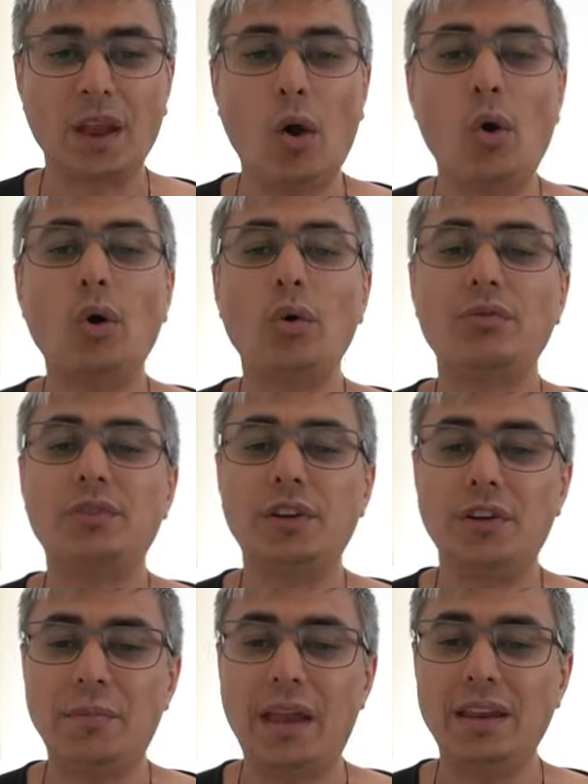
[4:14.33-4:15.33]
all of the
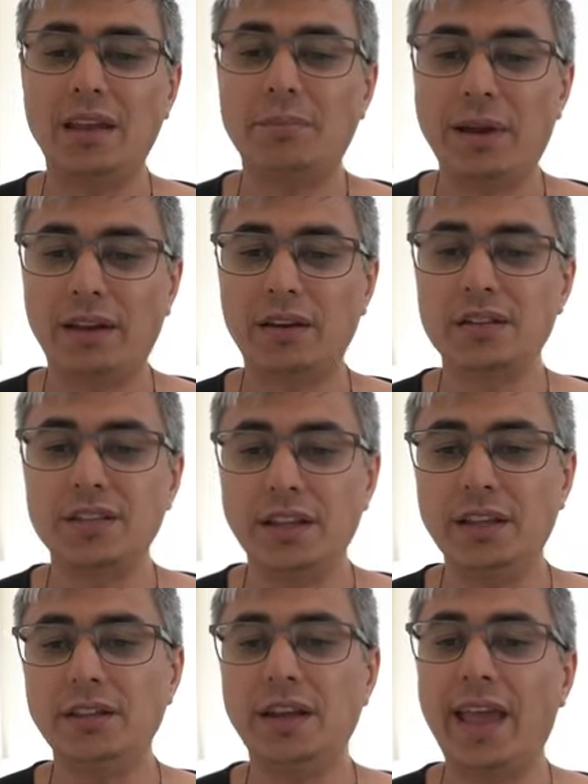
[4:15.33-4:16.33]
remaining panels
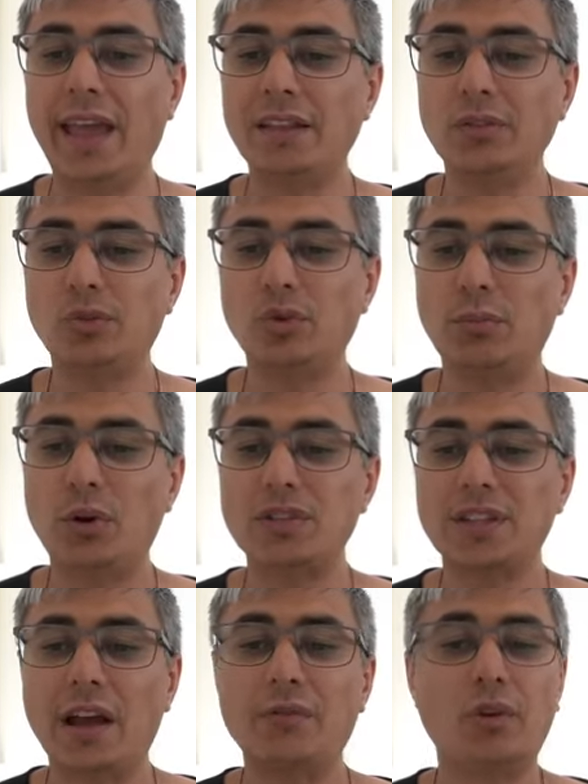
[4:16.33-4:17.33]
in the N
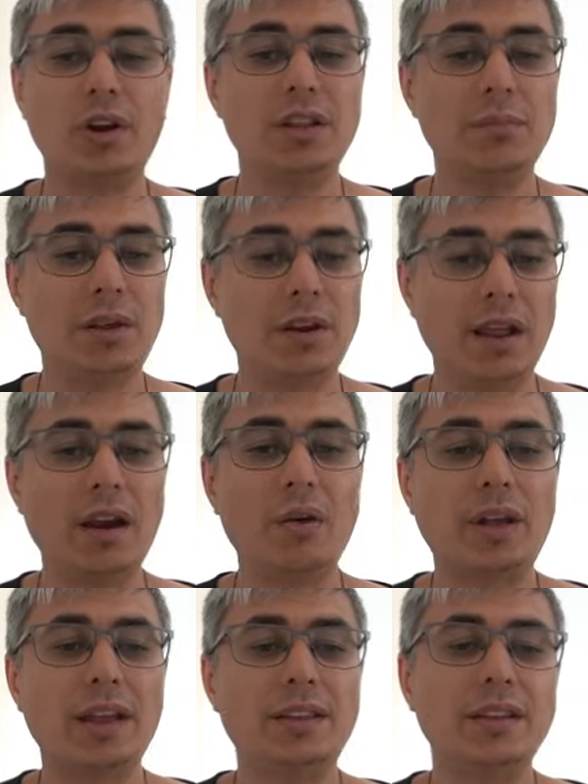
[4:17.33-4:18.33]
toolbox have already been
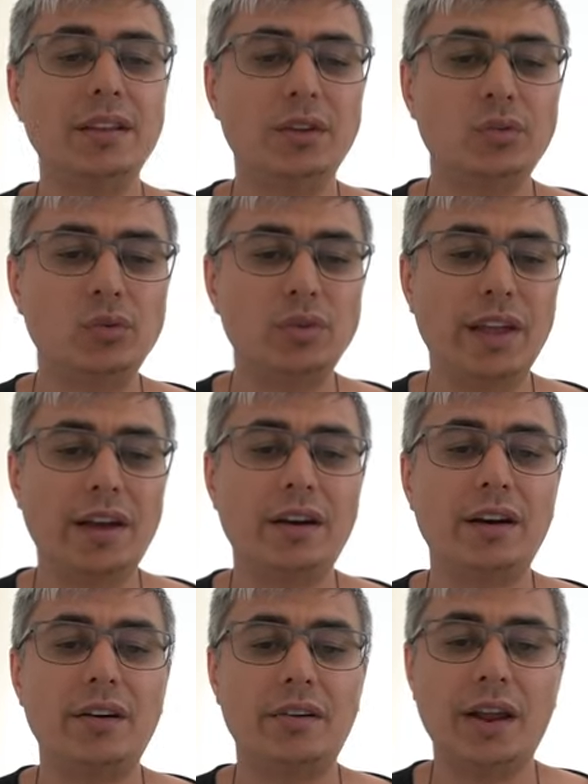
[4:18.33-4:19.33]
relocated into
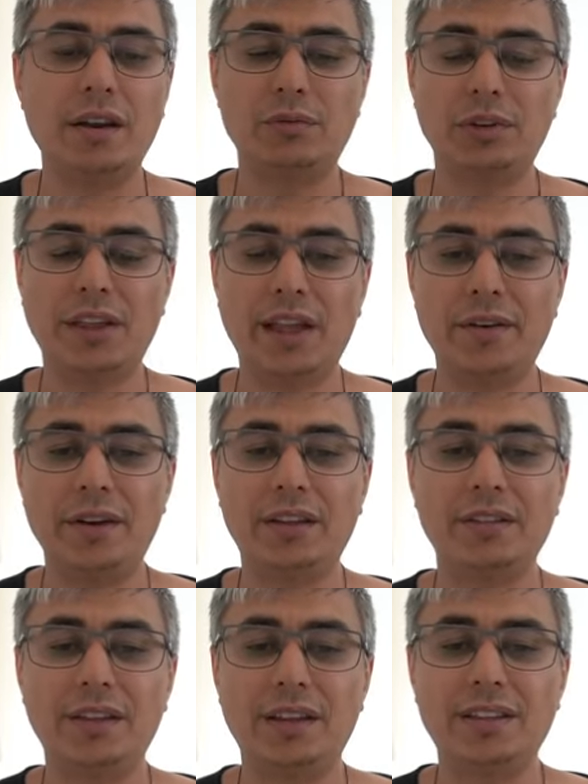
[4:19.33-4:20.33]
their relevant
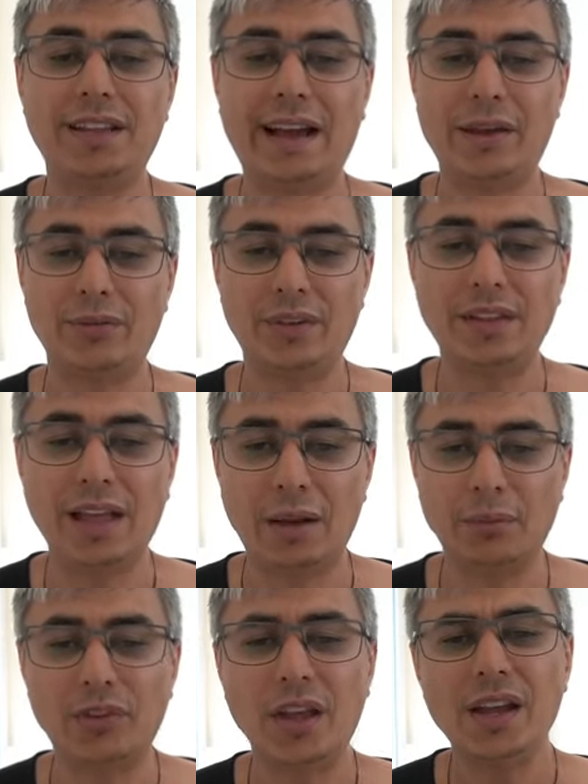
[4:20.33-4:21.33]
areas in the IFC
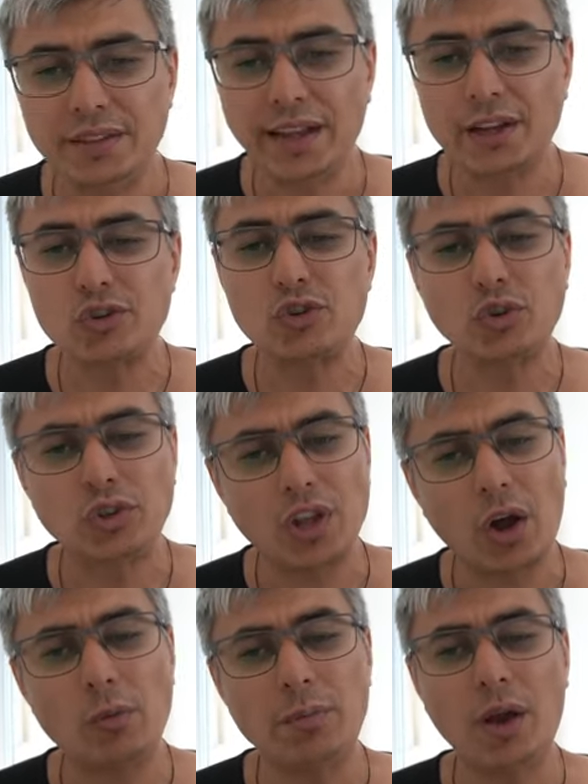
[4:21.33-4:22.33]
tabs. There should
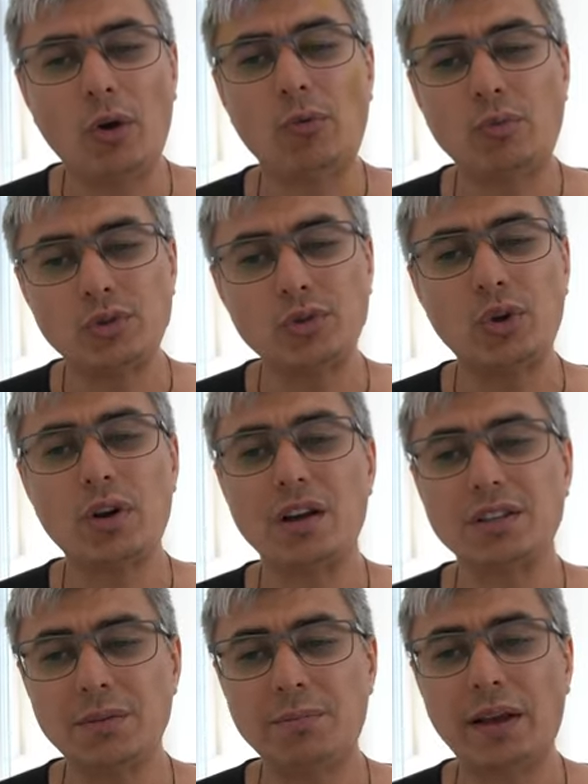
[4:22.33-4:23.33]
now be almost no
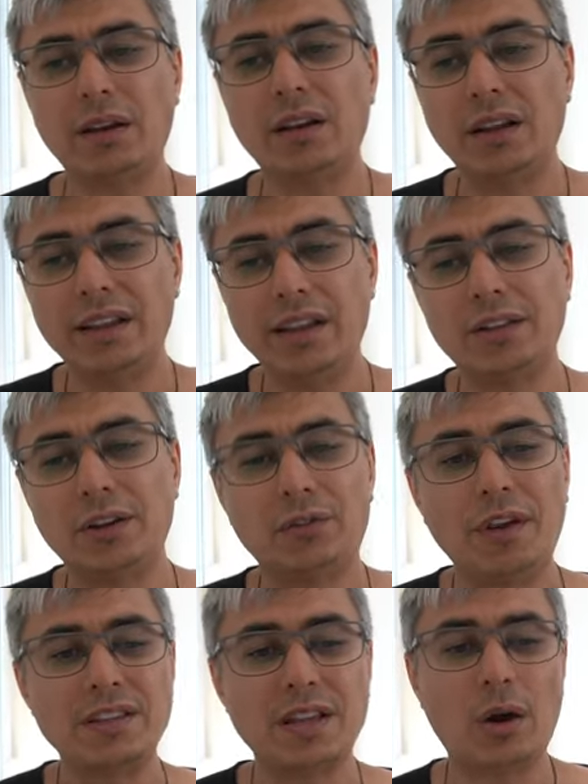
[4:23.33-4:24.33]
custom panel
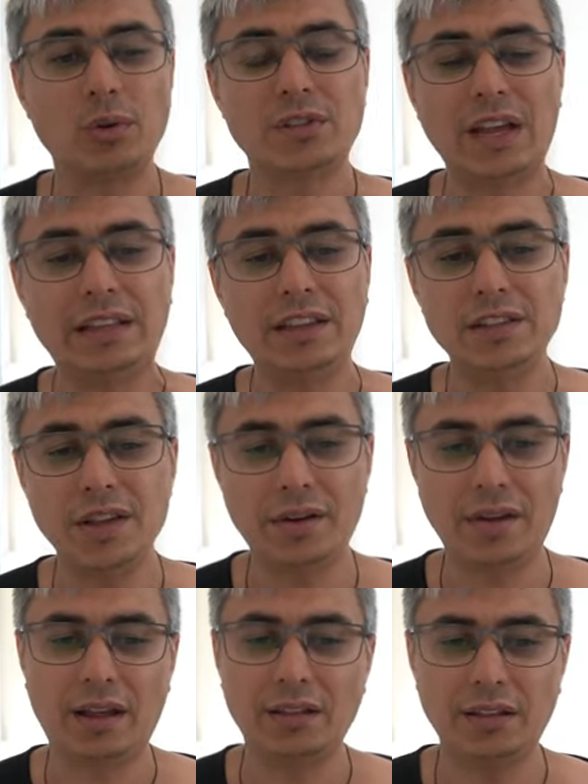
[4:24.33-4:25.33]
interface outside this
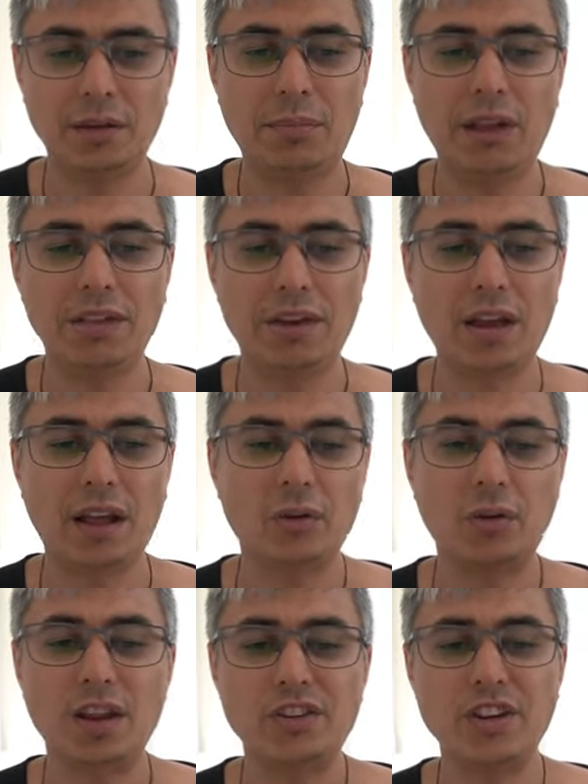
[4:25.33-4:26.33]
area. The Blender
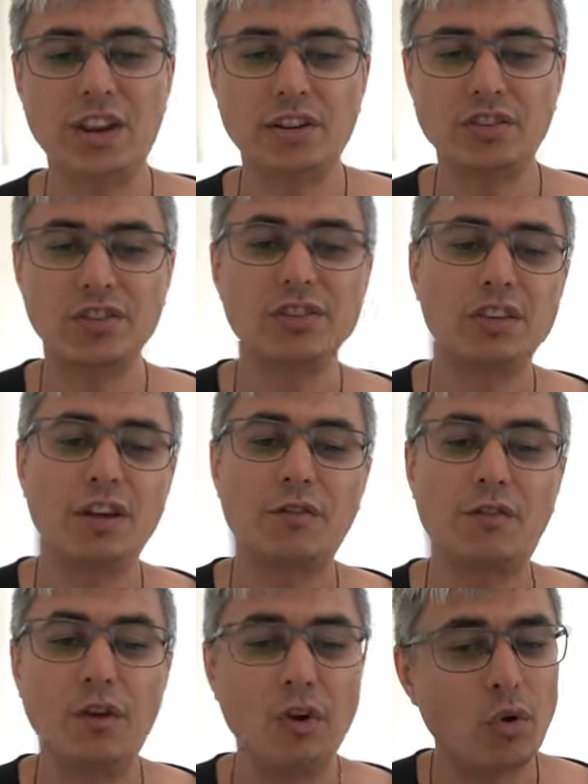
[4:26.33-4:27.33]
calculation engines
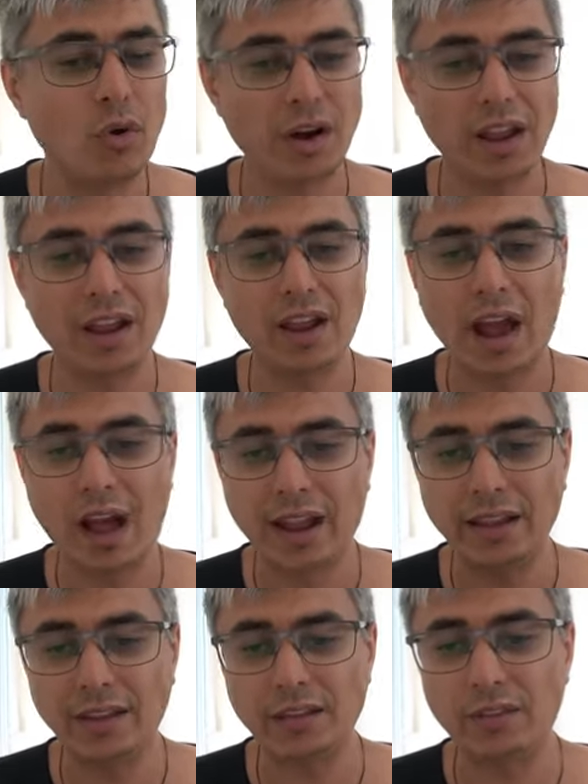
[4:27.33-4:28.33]
flooring
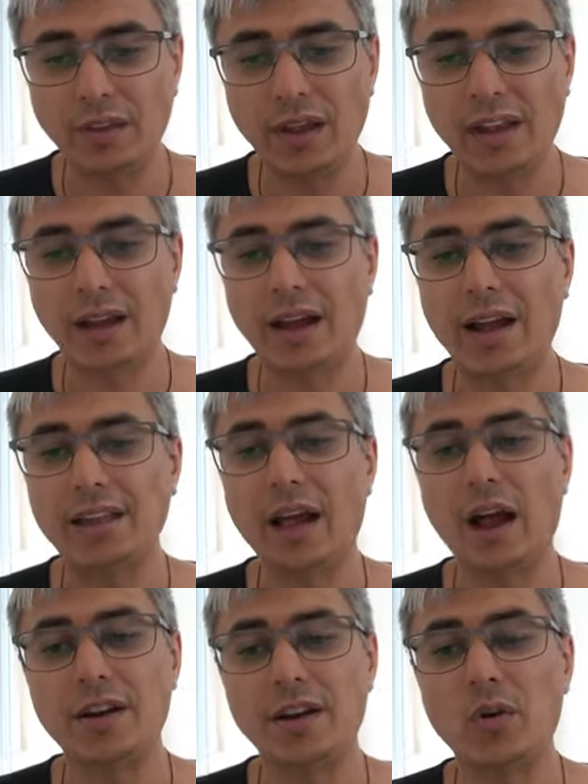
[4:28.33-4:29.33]
height and ceiling height
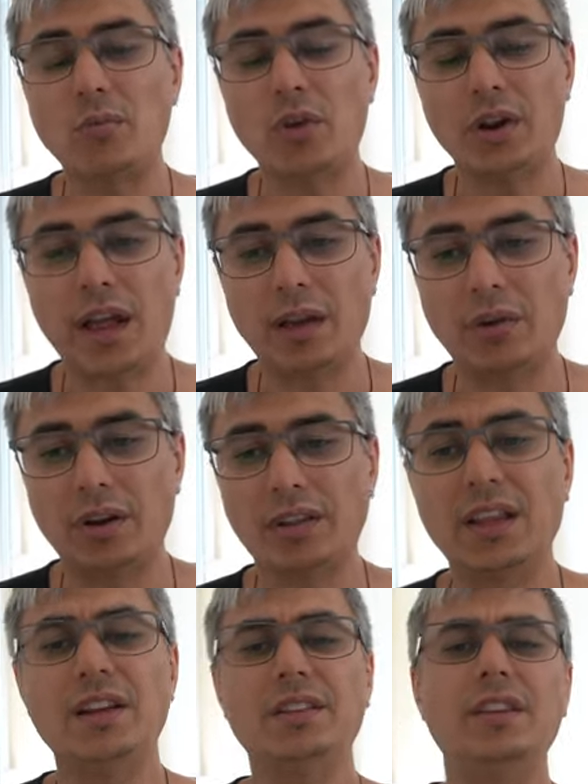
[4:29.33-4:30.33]
are now more accurate.
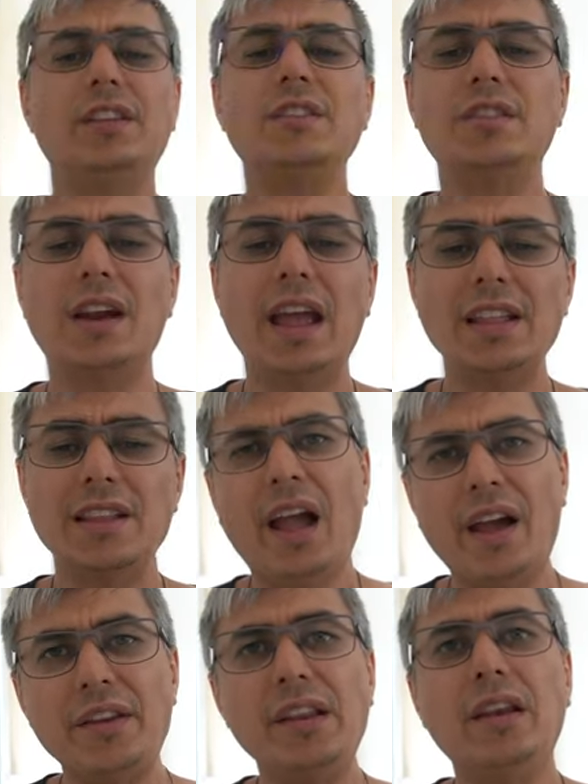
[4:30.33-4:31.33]
This is great.
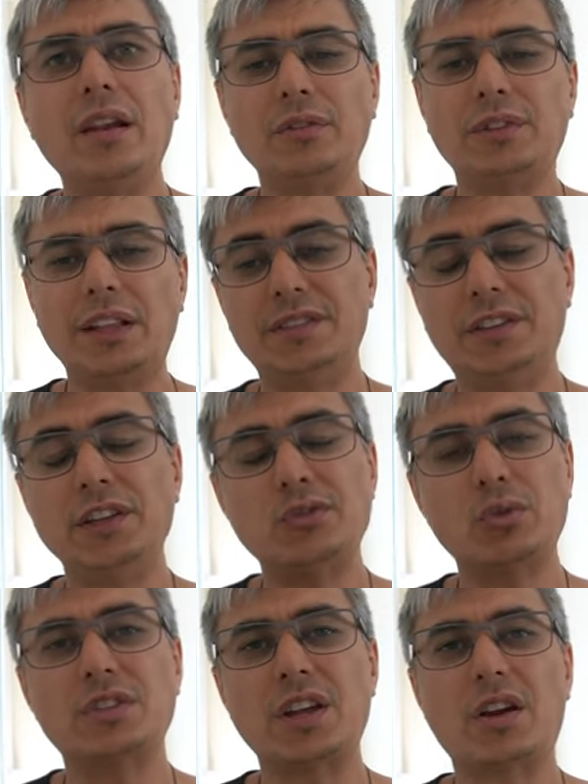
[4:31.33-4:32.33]
I really love that these
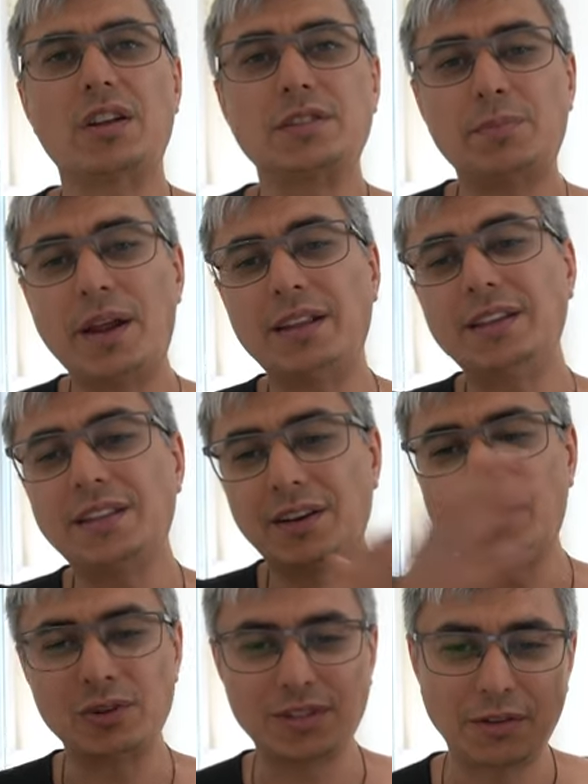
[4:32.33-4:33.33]
tools are not spreaded
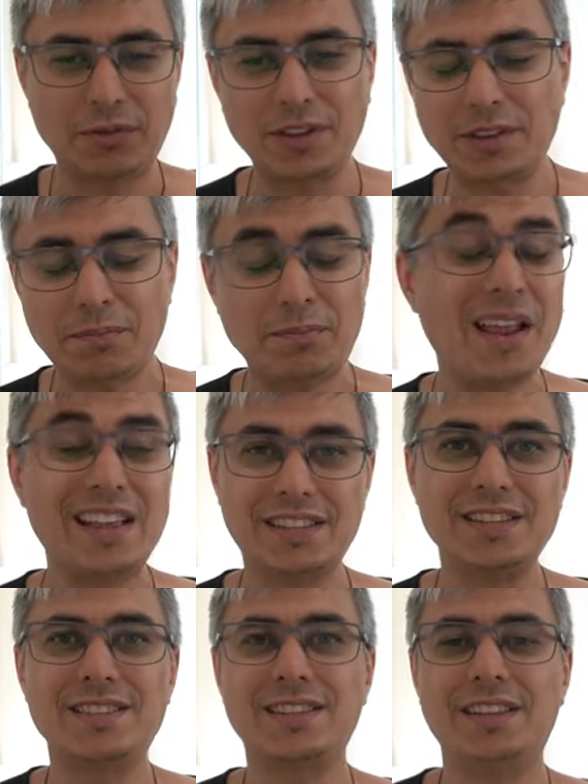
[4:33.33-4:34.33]
across different
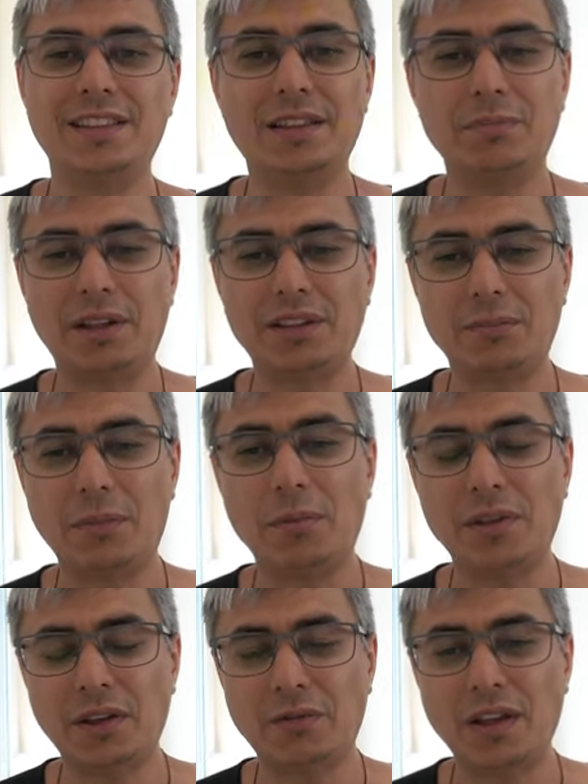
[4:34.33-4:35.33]
places in the
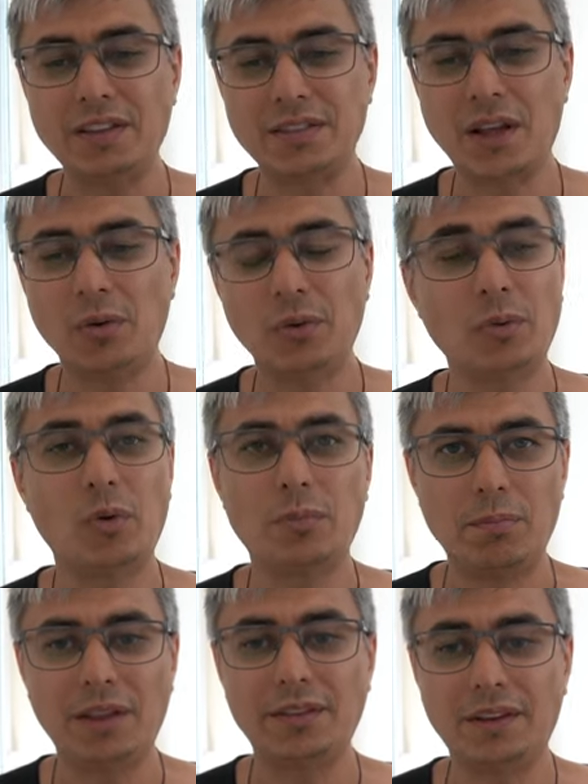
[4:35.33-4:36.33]
BlenderBIM interface now or
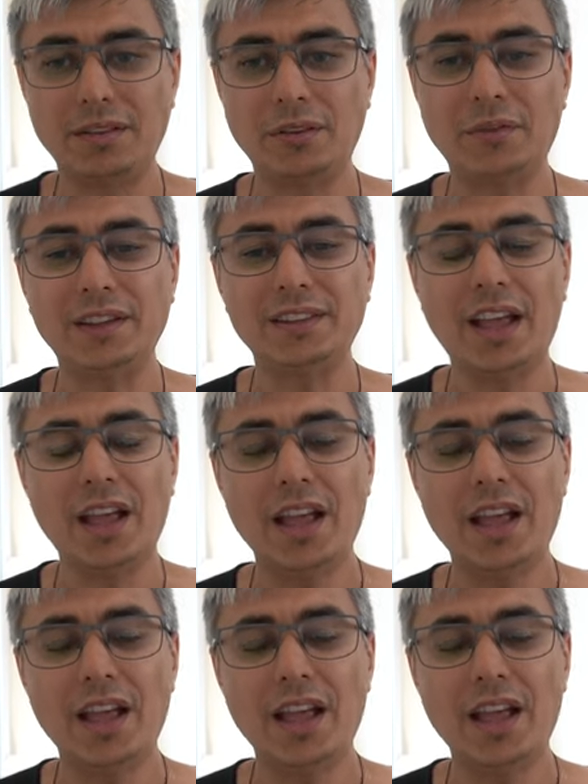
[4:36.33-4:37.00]
Blender interface.